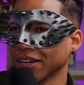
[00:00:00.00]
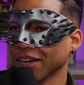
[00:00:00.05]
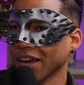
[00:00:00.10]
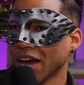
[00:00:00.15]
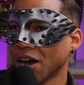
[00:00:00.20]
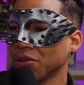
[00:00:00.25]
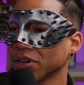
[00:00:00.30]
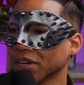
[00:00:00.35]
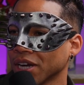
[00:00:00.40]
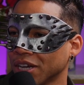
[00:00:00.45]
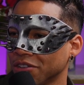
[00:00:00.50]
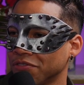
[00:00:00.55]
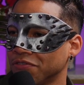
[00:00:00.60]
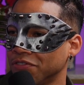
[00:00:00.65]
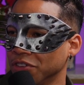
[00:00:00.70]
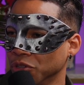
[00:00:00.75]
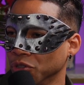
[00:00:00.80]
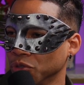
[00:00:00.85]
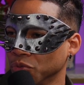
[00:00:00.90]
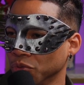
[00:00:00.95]
like how it kind of
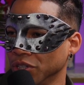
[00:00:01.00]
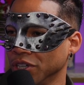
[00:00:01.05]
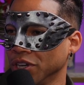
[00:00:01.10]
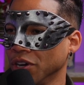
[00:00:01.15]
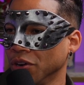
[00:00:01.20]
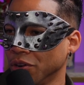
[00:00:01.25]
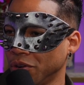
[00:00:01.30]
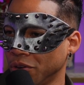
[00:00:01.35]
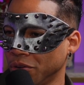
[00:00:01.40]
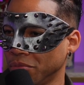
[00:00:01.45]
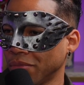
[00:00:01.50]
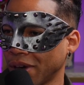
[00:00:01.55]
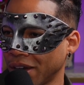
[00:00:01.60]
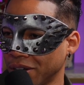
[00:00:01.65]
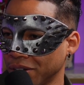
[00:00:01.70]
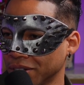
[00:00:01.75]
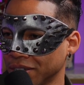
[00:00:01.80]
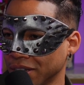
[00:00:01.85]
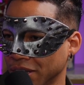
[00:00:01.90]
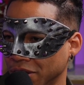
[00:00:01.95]
feels when you go home by
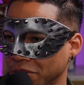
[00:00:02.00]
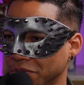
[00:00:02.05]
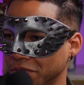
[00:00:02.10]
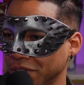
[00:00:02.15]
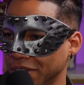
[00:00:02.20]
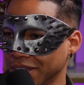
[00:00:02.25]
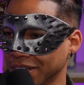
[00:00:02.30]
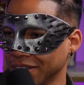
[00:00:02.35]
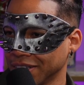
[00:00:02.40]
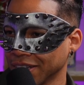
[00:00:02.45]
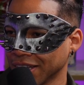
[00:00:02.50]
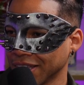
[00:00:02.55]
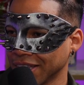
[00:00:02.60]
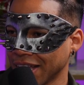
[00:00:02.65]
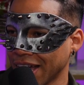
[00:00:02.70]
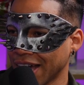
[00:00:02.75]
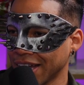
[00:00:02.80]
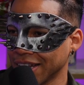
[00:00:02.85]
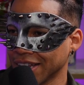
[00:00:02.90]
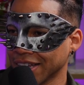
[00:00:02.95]
yourself and things like
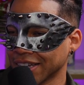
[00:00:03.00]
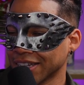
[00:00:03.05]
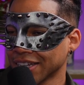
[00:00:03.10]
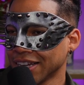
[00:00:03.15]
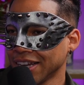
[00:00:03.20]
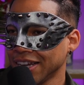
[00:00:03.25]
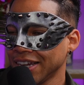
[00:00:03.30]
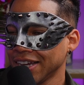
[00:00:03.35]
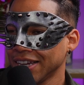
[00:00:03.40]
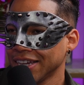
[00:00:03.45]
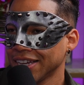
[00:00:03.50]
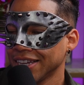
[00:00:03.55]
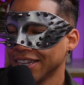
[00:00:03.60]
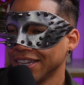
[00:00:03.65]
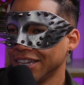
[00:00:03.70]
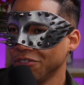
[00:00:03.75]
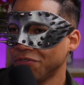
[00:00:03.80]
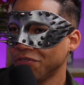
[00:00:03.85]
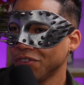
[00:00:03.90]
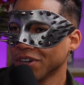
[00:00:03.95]
that. Like
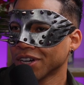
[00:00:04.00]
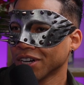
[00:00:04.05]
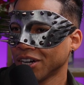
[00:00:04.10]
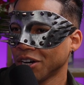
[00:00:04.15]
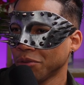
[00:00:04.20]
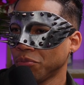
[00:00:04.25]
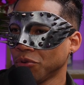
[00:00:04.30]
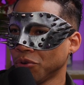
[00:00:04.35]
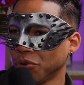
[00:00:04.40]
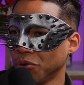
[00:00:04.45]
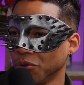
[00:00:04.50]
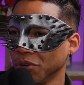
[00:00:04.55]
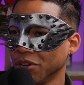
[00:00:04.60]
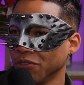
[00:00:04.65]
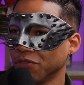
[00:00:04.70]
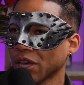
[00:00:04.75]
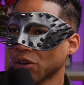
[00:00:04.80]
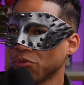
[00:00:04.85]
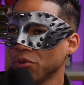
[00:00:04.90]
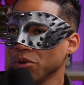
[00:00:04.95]
if
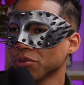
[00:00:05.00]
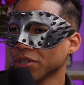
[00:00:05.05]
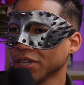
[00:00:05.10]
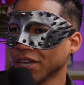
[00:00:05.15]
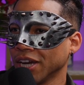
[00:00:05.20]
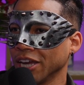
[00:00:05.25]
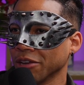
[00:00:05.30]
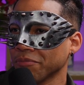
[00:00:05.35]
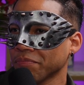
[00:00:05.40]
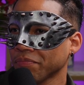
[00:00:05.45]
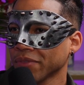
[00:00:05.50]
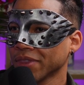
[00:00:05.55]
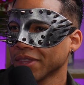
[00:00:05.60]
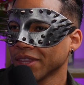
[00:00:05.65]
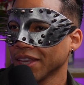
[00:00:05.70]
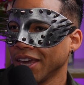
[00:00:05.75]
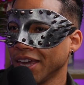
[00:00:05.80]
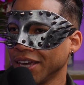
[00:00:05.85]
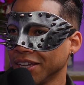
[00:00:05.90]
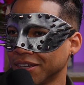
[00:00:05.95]
like we were like,
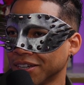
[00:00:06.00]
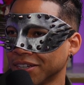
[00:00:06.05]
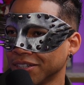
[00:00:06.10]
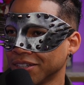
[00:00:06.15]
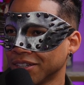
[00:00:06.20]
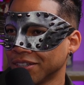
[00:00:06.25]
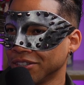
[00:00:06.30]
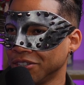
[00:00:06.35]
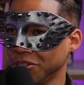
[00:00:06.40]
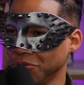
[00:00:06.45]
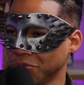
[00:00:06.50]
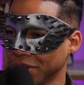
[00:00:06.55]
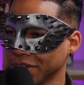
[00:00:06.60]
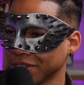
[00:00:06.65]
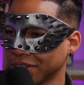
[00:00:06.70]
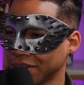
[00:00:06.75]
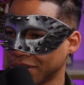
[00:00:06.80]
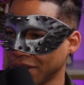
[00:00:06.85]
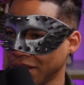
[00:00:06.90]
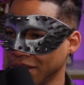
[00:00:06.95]
hey, do you want
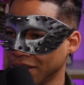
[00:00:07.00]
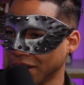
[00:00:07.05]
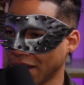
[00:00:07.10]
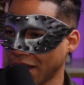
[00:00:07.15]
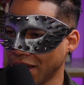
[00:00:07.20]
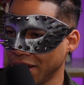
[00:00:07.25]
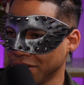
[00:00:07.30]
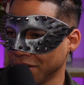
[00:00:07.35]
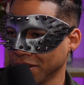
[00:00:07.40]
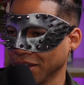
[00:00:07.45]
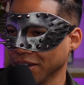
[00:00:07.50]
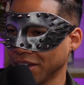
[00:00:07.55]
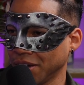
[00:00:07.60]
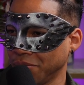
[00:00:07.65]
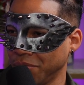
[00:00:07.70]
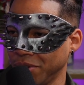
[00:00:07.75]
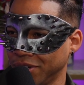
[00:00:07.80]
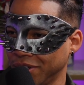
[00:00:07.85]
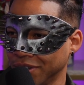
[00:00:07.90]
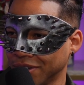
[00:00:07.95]
us to stay the night or like can we